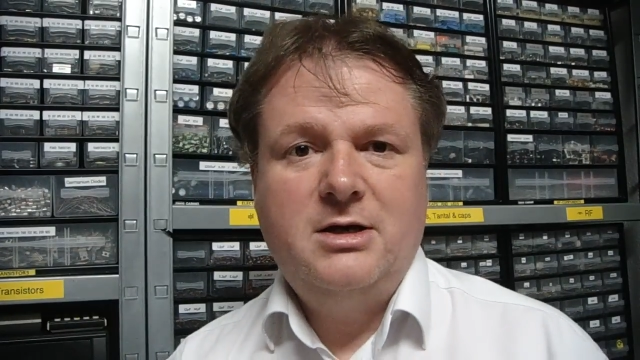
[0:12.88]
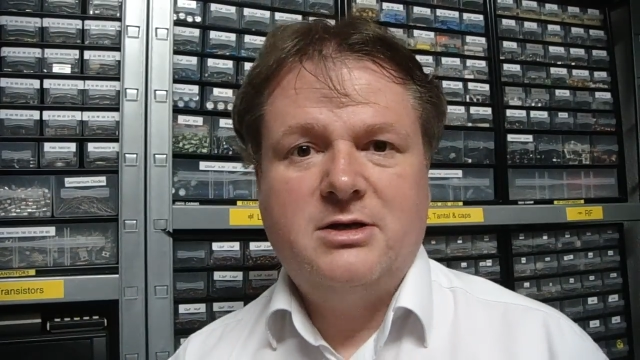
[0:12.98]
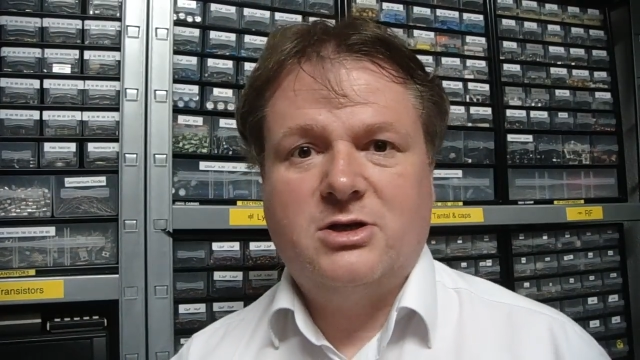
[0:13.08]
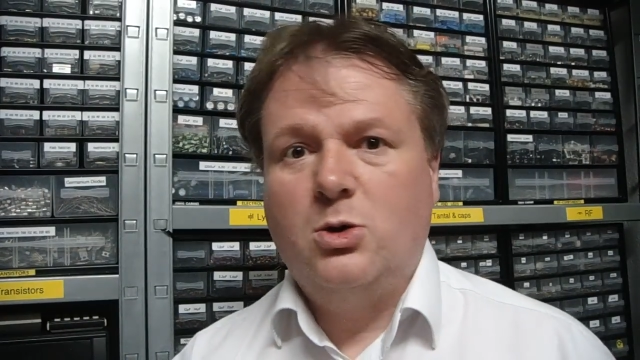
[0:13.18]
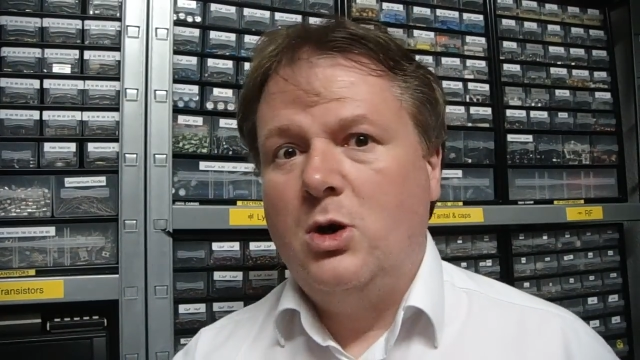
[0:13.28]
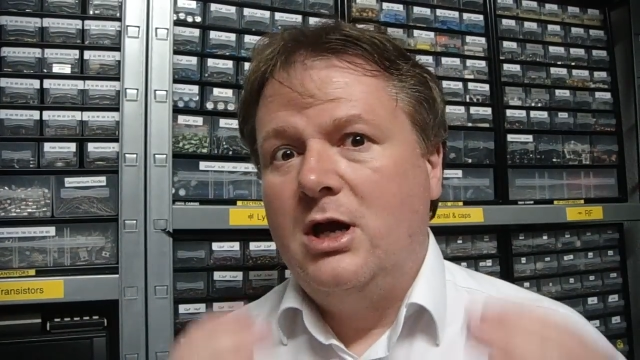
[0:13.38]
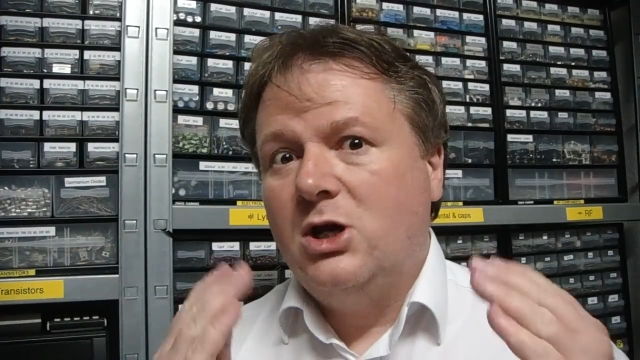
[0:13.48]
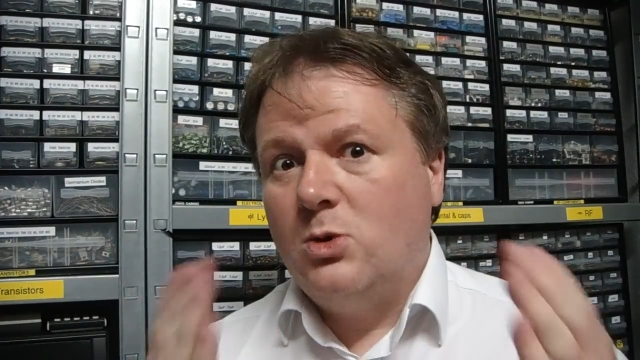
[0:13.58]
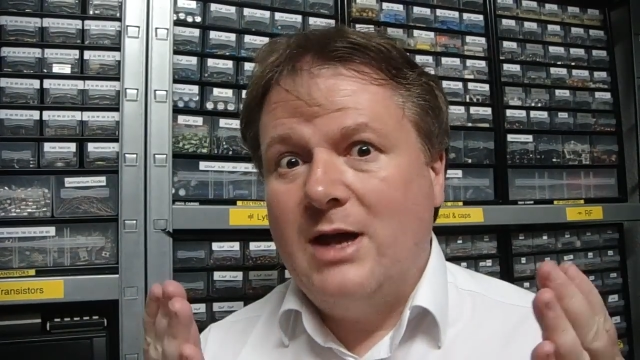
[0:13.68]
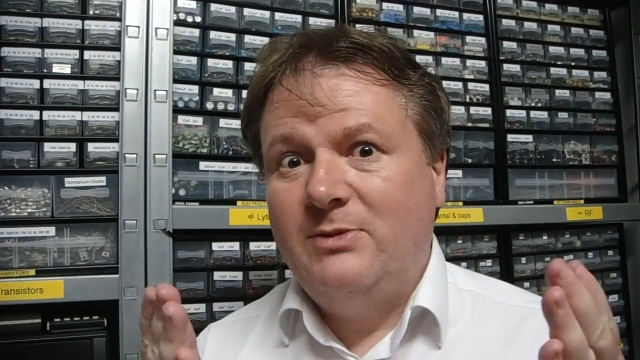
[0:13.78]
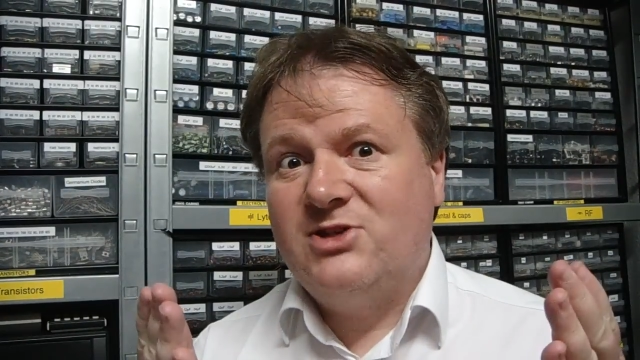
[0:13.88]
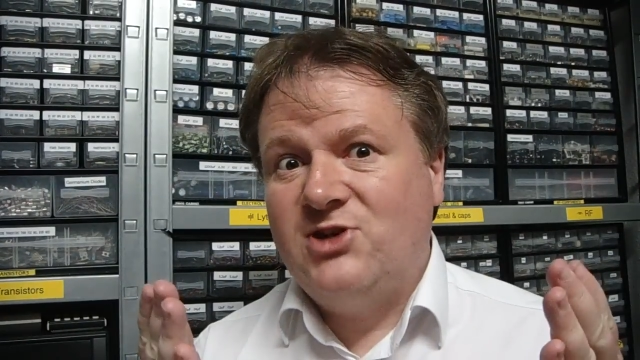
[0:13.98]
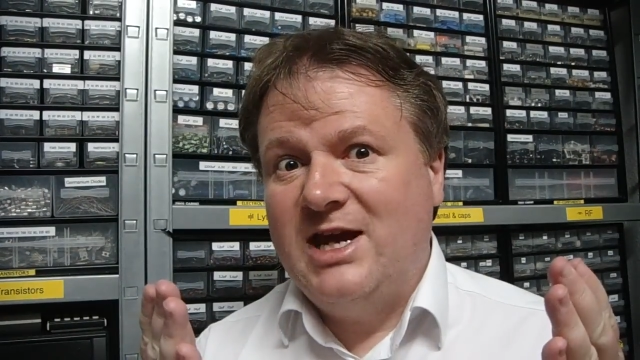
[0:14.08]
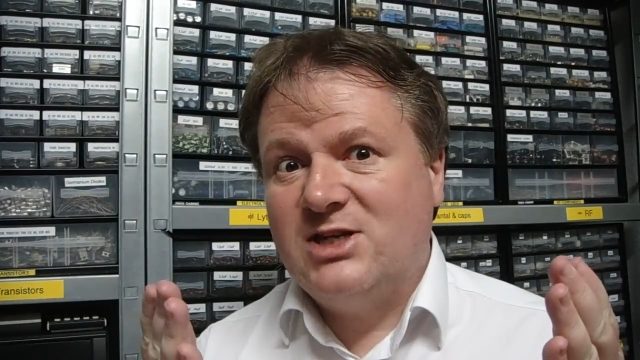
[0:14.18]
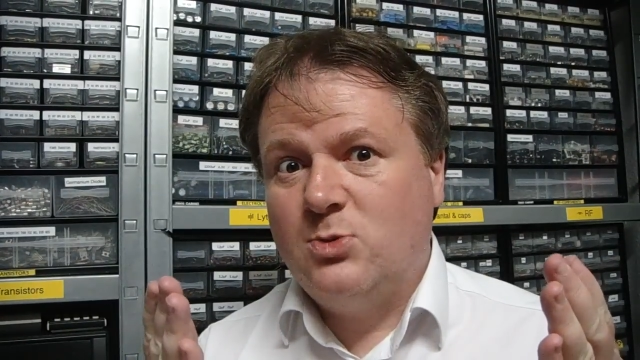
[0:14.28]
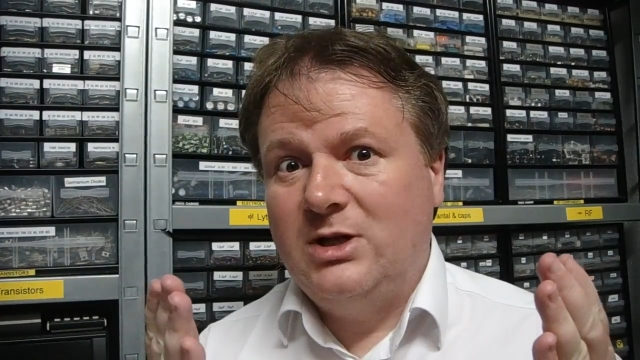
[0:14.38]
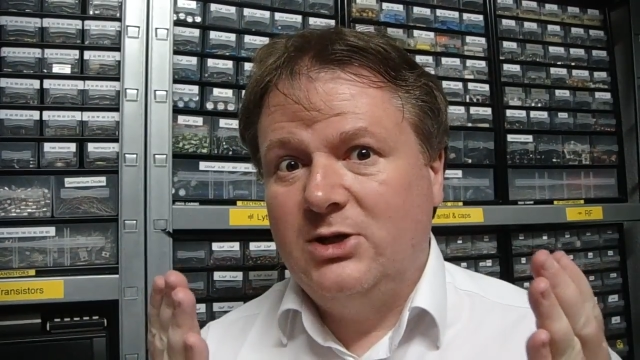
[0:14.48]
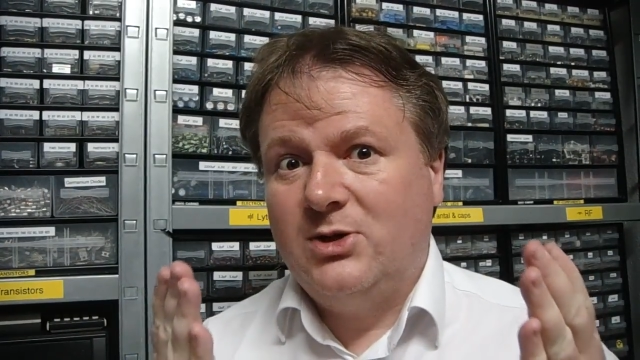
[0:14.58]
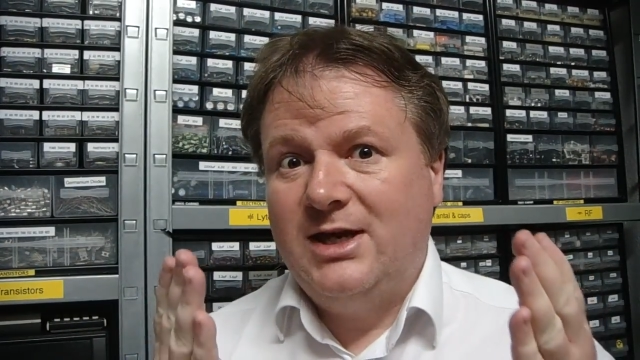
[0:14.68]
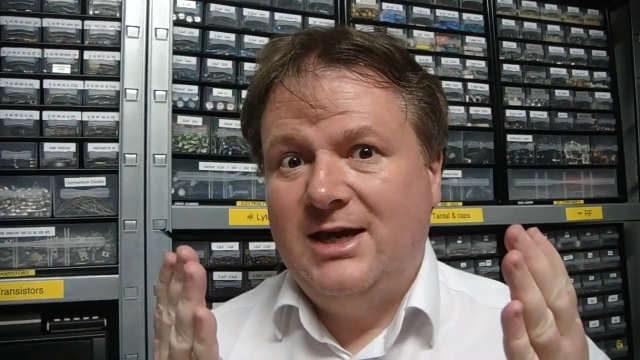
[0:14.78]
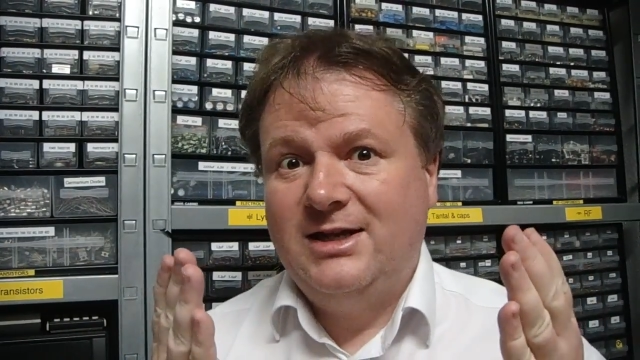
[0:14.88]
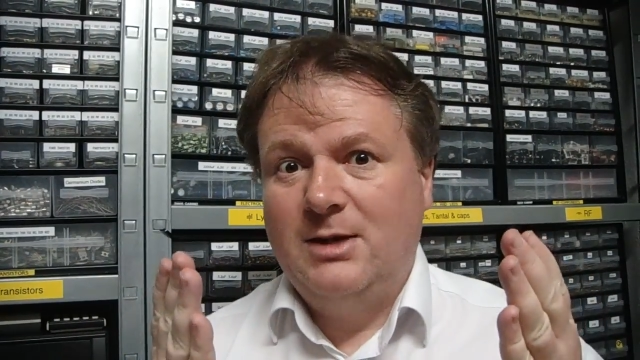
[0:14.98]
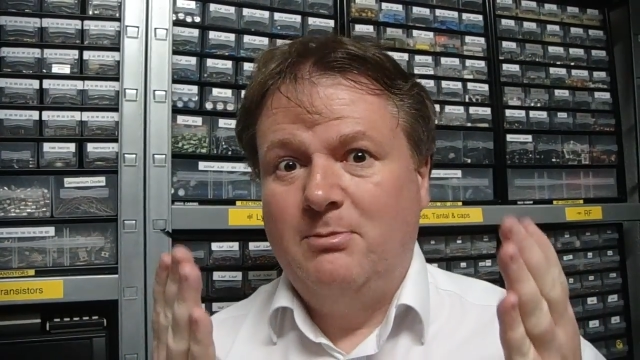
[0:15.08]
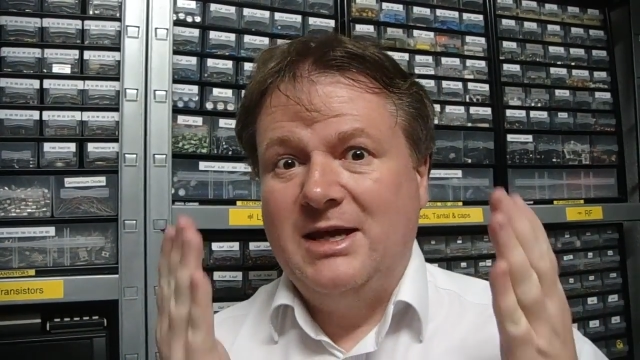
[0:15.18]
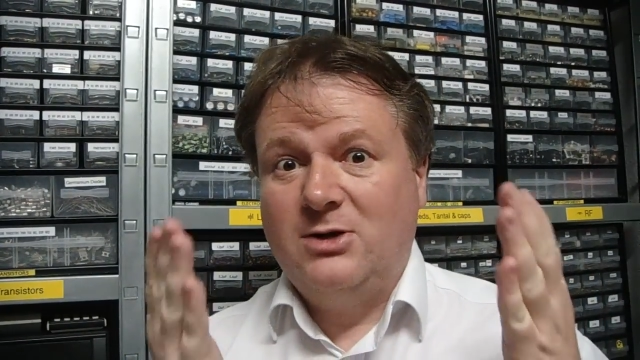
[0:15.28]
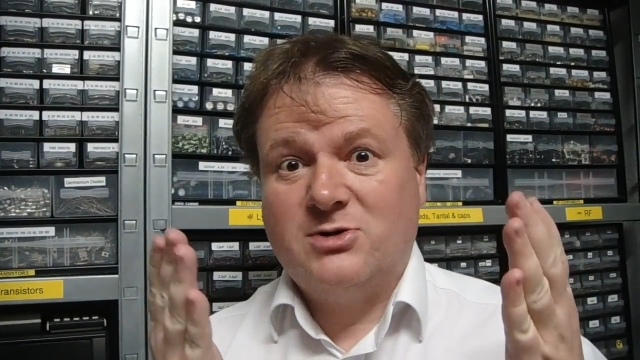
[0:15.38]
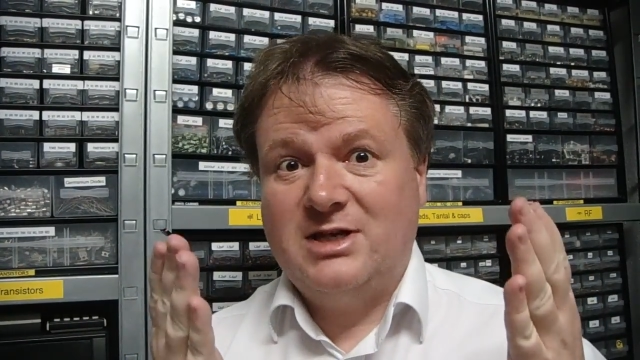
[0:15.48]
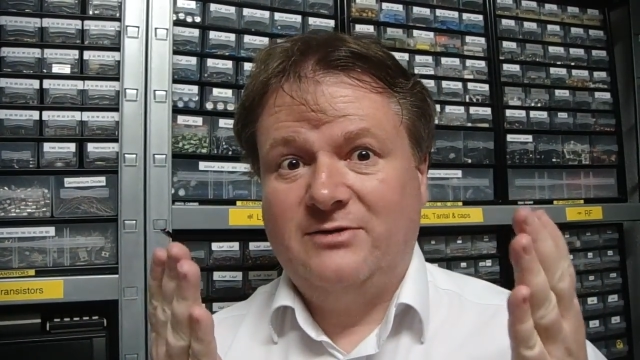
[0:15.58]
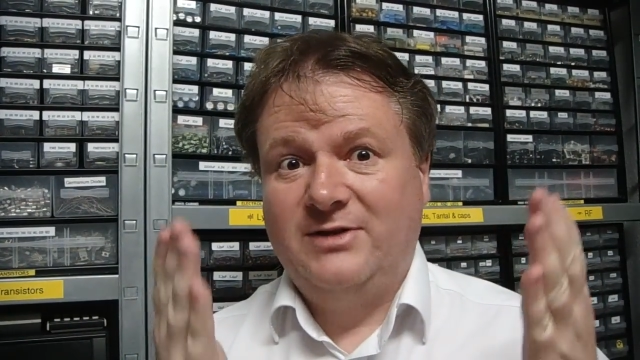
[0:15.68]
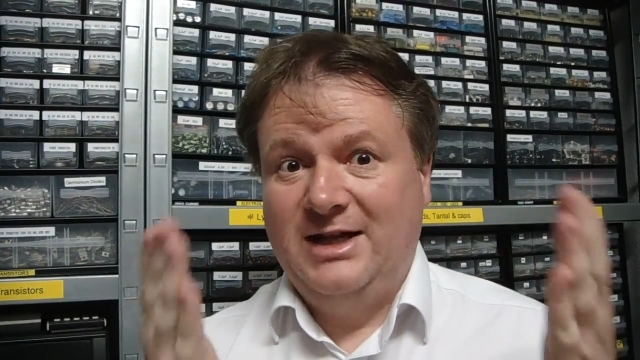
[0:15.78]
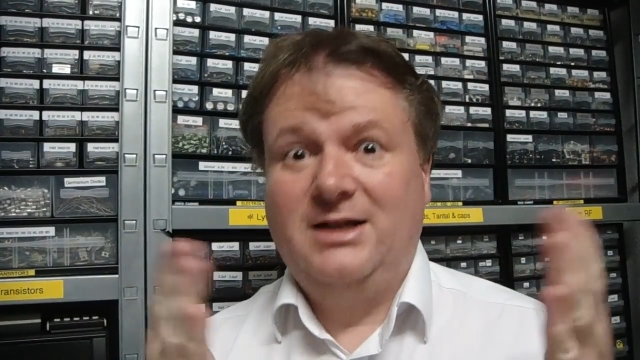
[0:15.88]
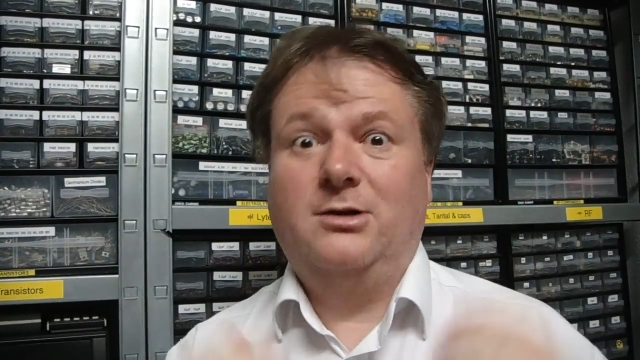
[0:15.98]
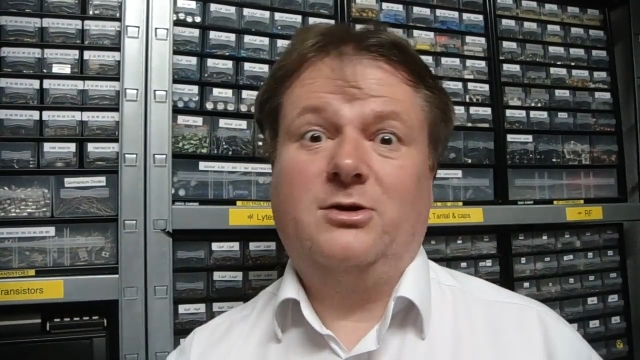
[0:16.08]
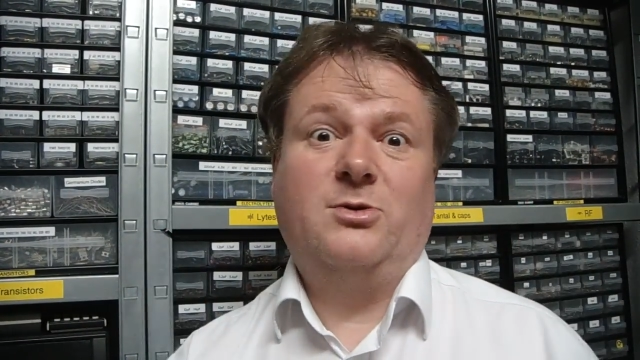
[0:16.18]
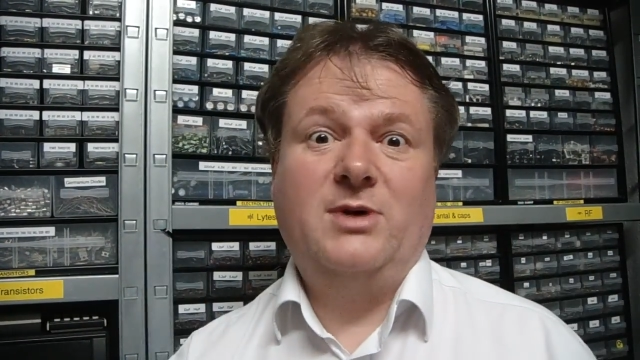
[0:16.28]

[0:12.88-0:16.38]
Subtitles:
So grab the chance while you can and make yourself an analog